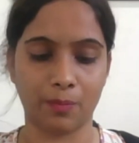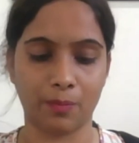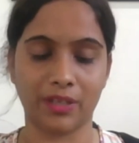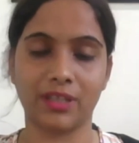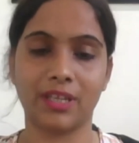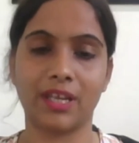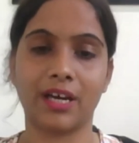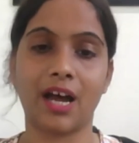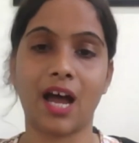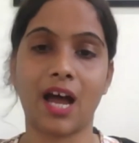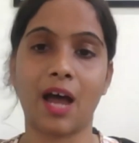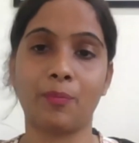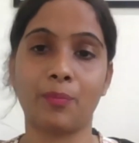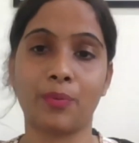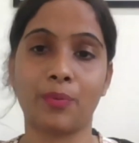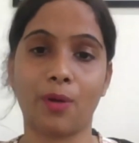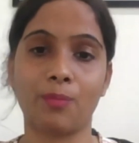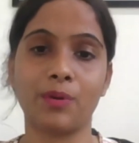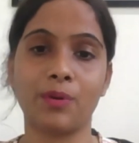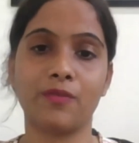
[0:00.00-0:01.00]
But the
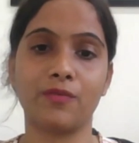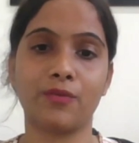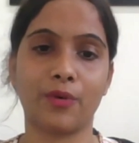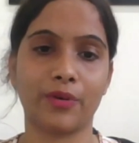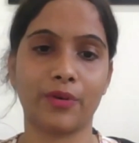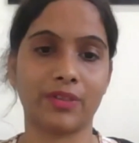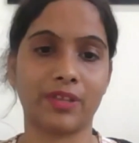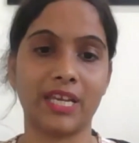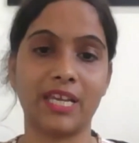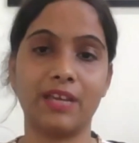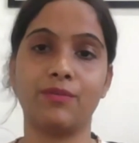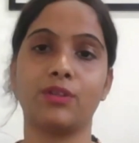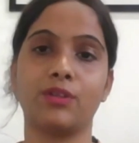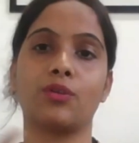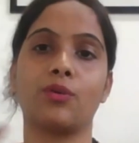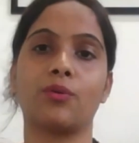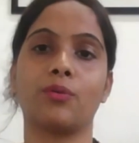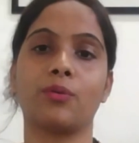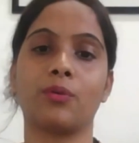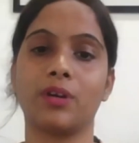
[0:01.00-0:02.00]
problem was, even
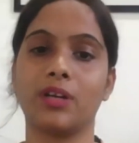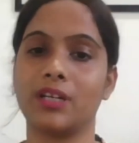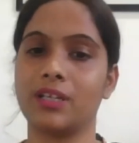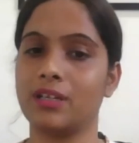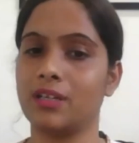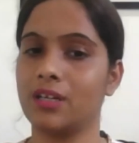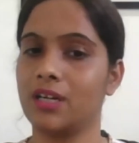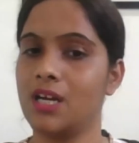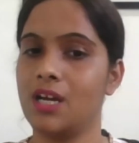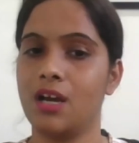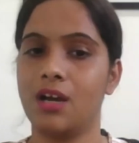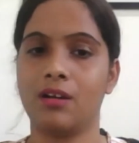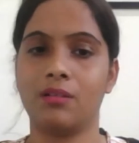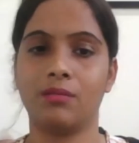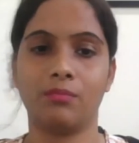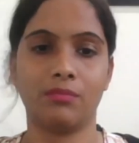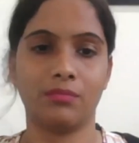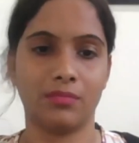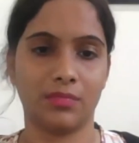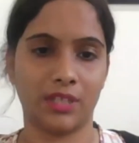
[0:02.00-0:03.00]
though
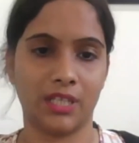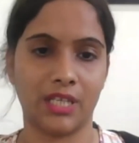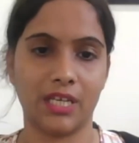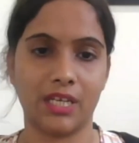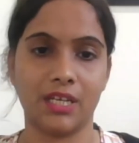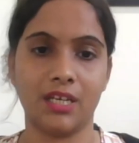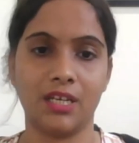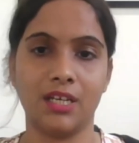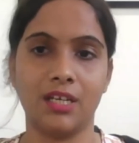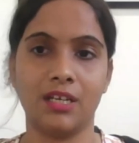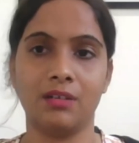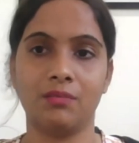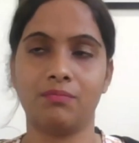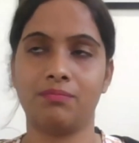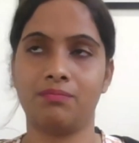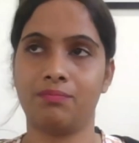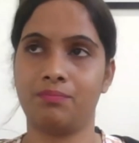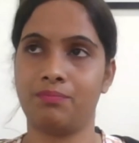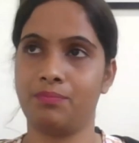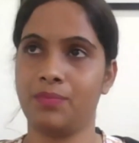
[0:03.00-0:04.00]
the
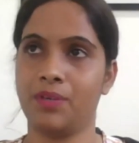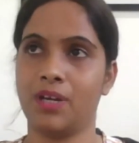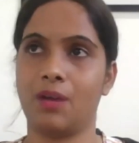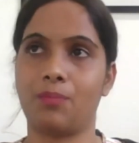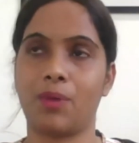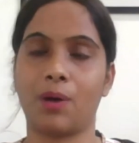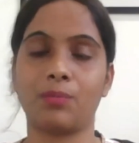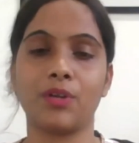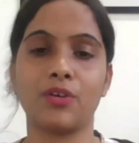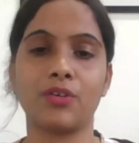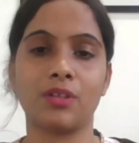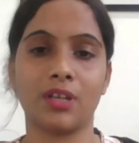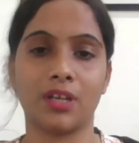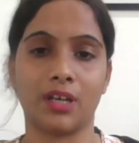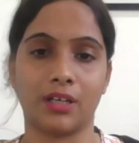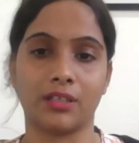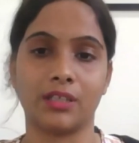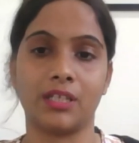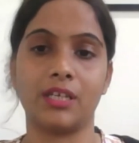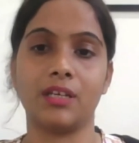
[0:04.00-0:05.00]

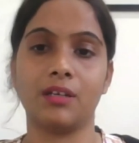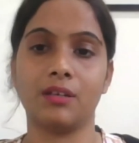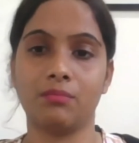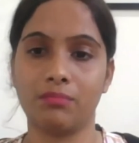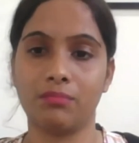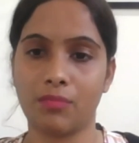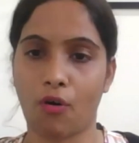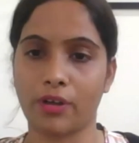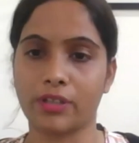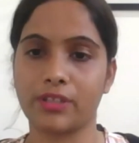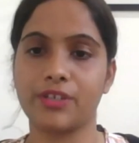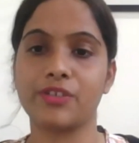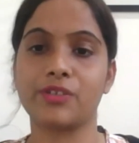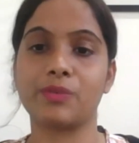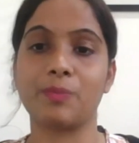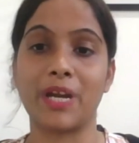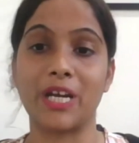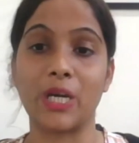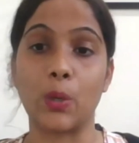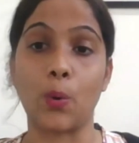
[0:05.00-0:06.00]
the authors
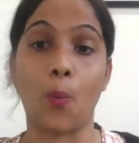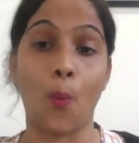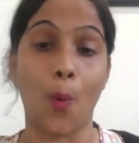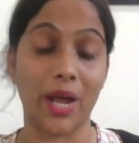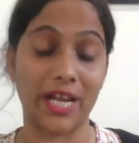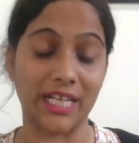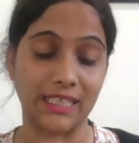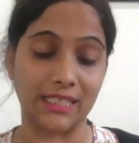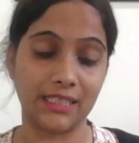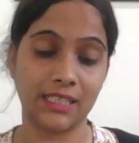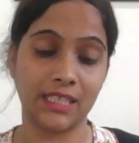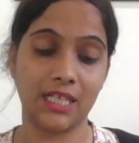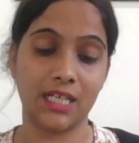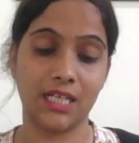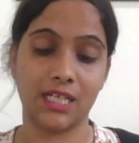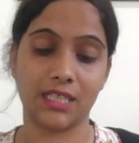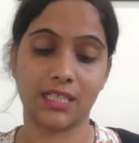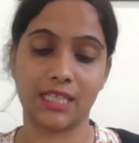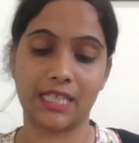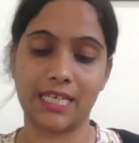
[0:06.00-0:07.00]
meant well,
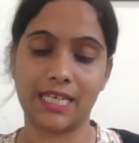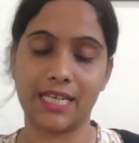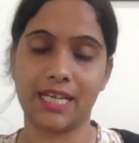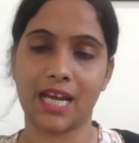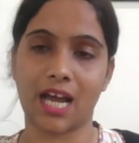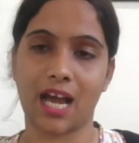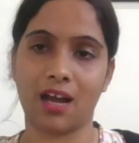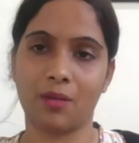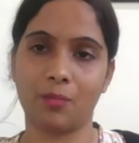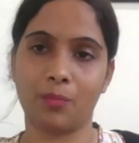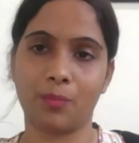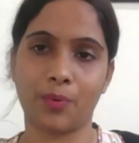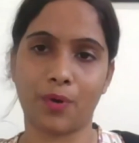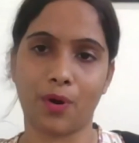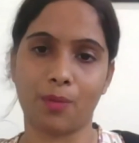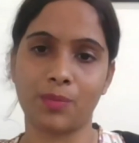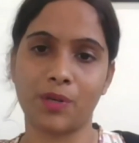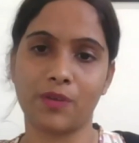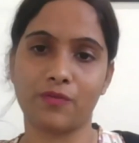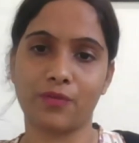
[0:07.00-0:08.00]
the
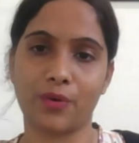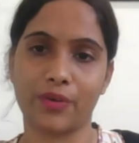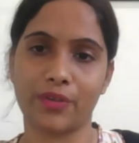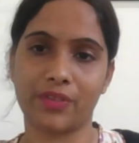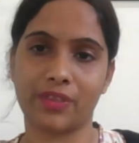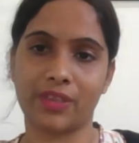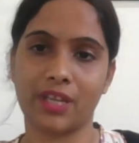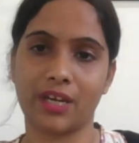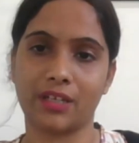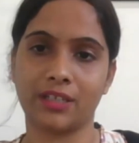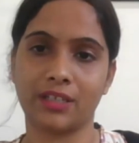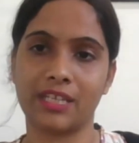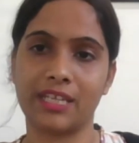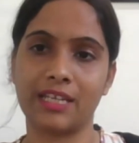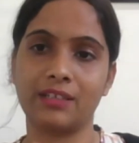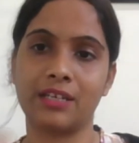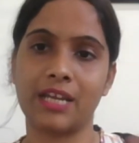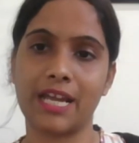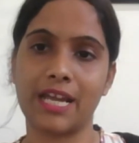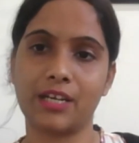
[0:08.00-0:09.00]
problem was that
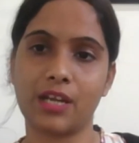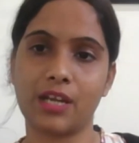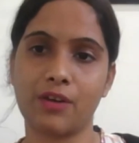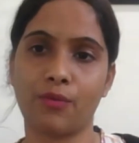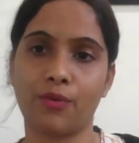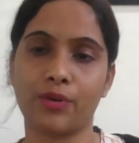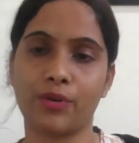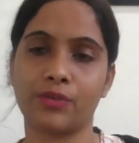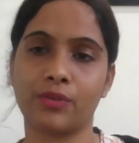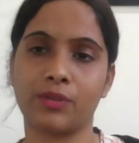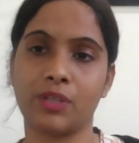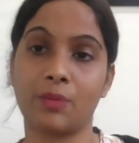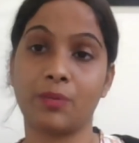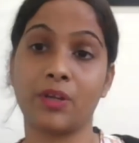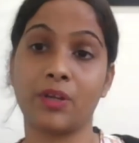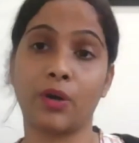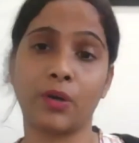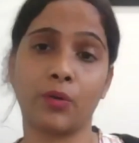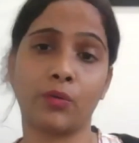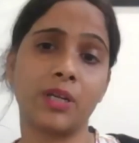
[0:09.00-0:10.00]

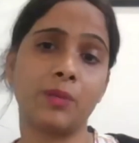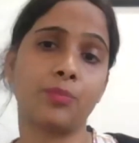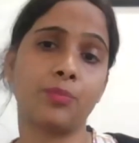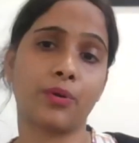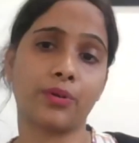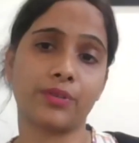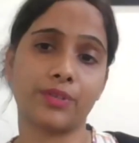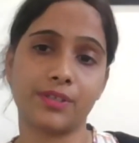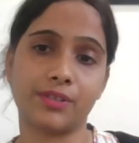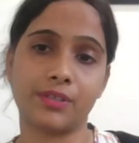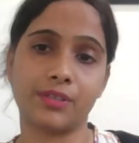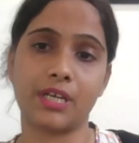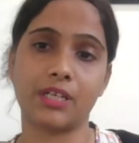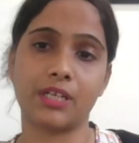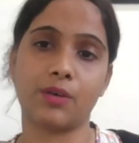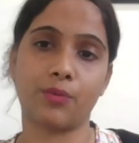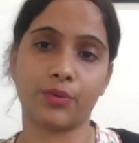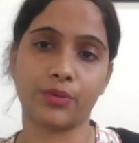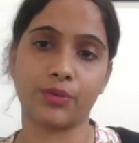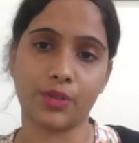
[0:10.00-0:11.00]
the only process
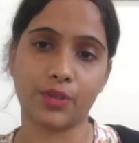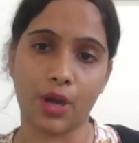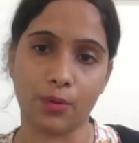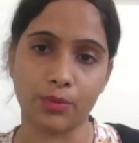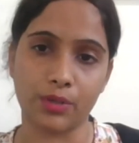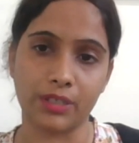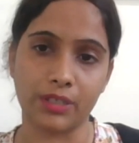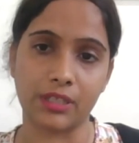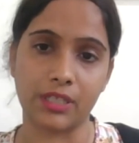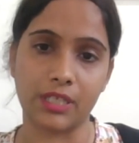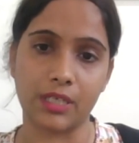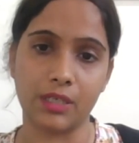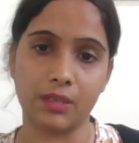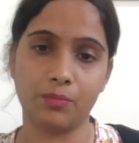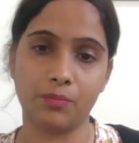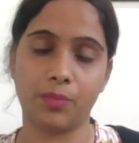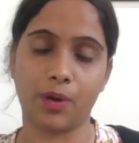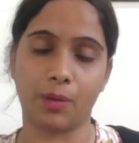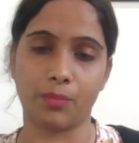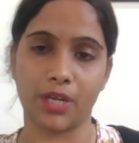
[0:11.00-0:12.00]
data was out in
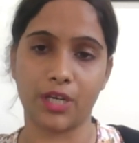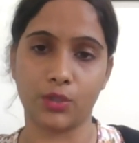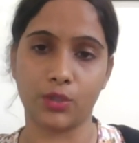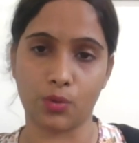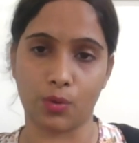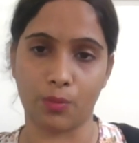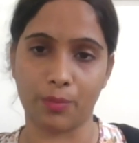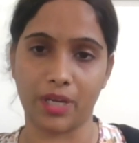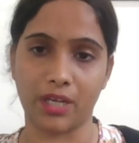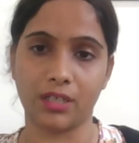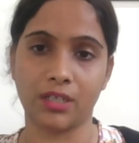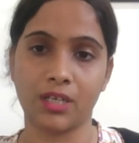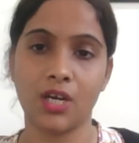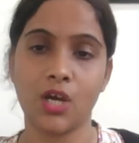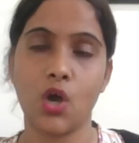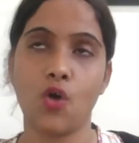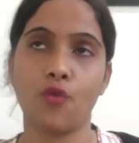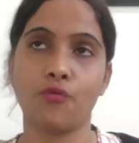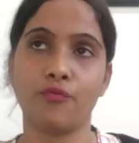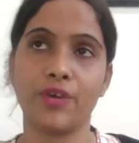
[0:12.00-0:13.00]
the public domain,
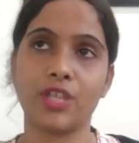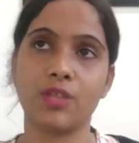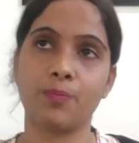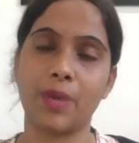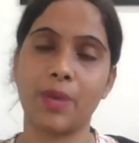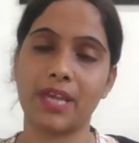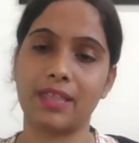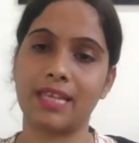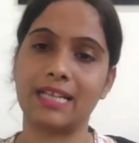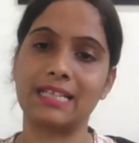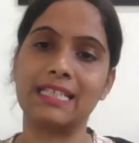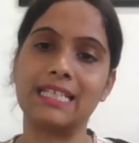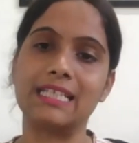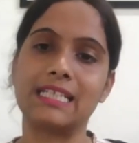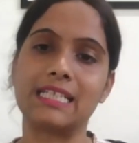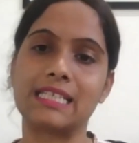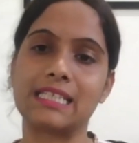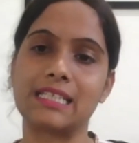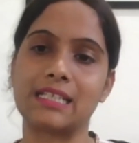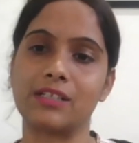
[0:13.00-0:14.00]
which basically
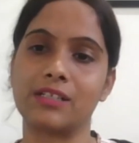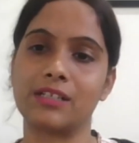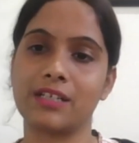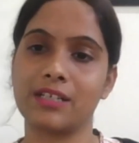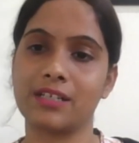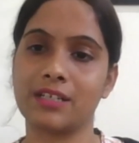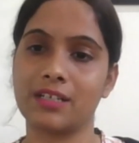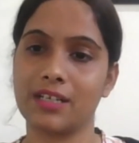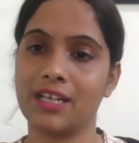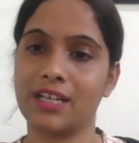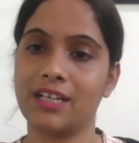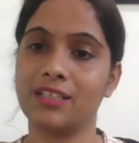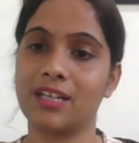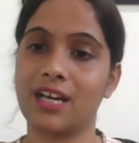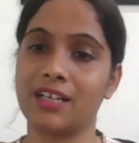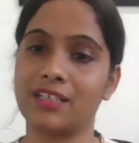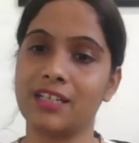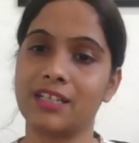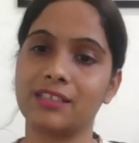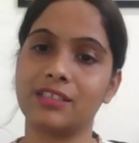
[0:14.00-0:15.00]
resulted in
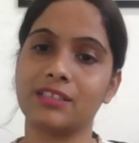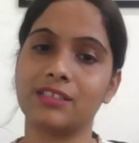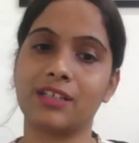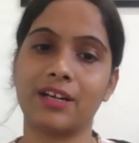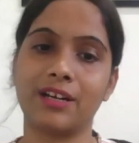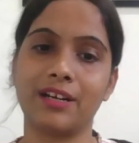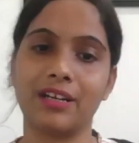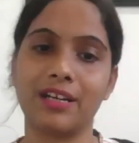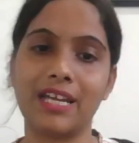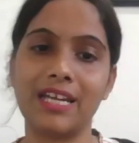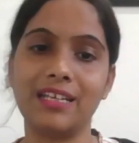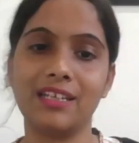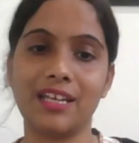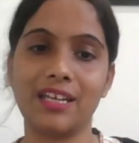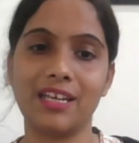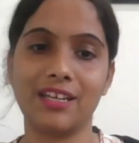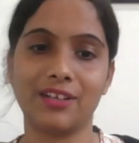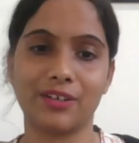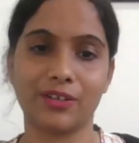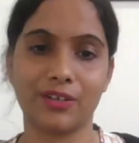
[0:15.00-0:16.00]
another 13
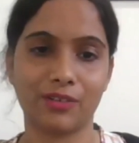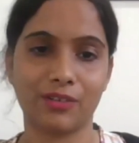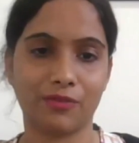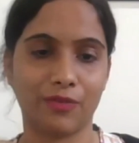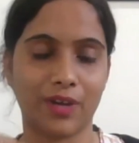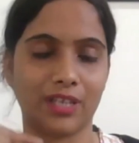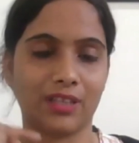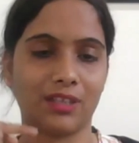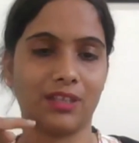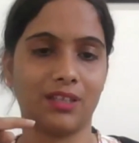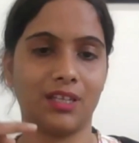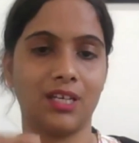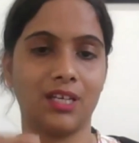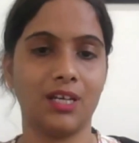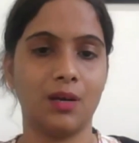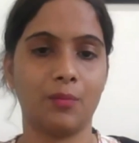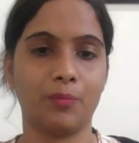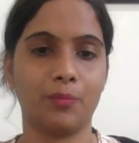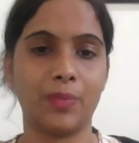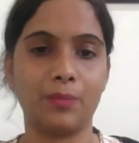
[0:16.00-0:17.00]
years when
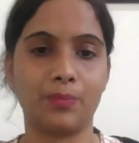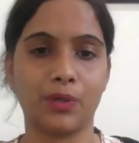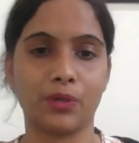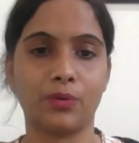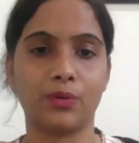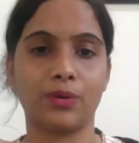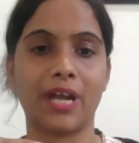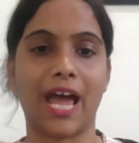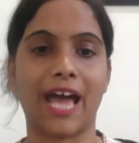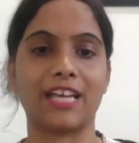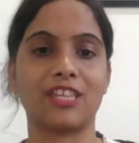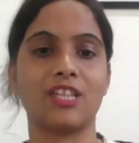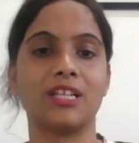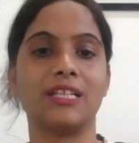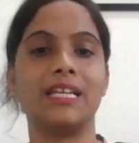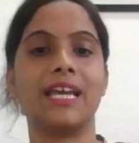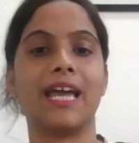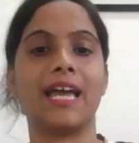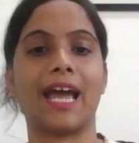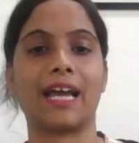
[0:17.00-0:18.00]
people could
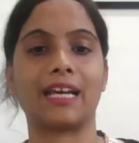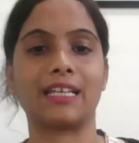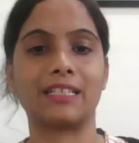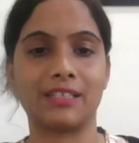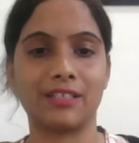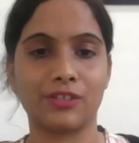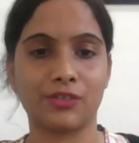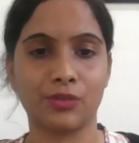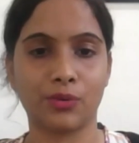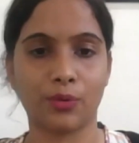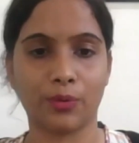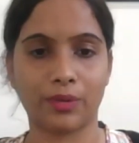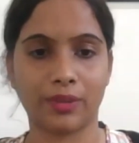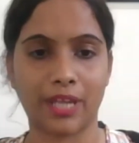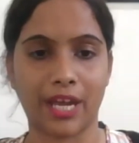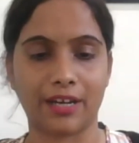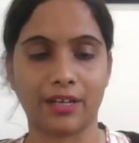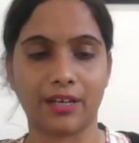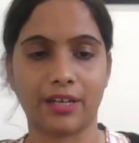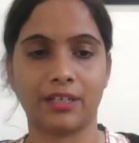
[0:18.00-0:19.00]
actually access
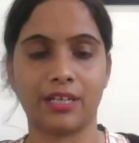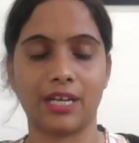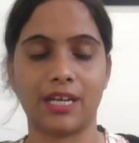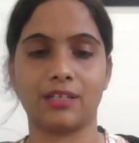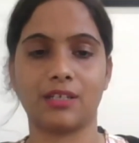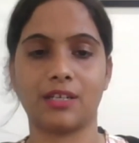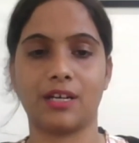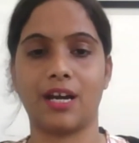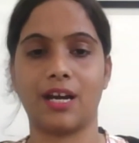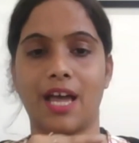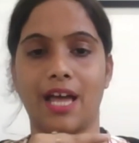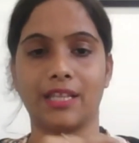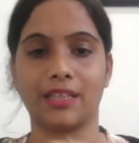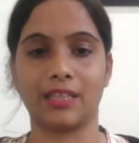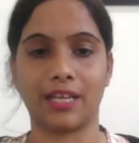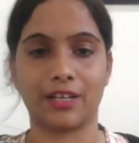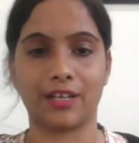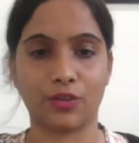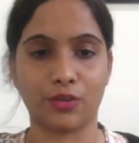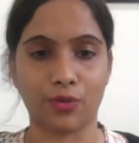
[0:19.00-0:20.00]
that data
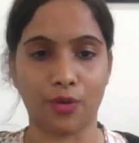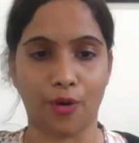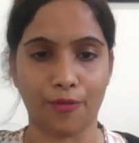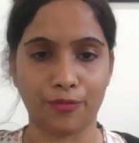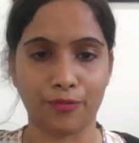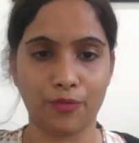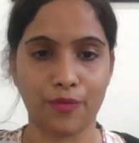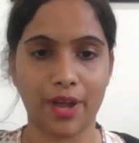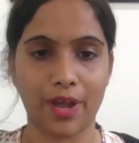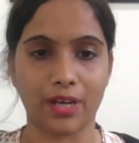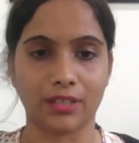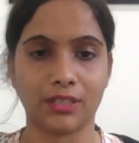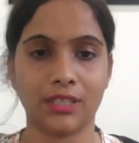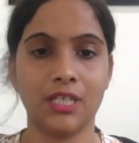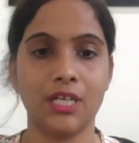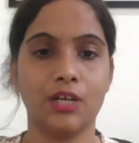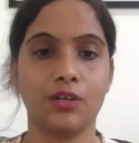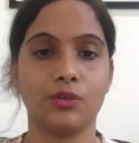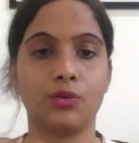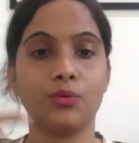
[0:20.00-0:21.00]
and that software
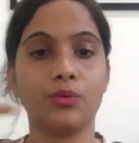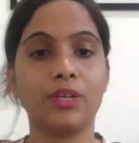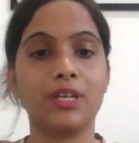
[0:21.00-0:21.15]
to